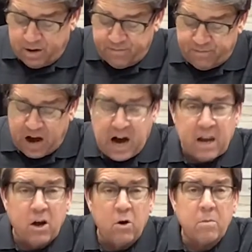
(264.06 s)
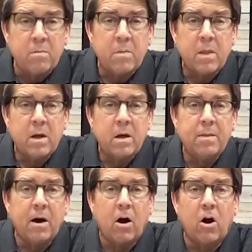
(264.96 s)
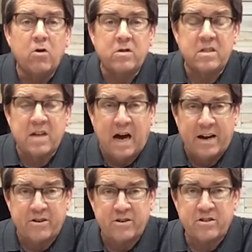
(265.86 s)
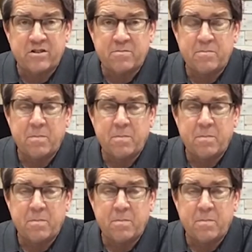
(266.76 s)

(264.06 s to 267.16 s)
follow their own desires.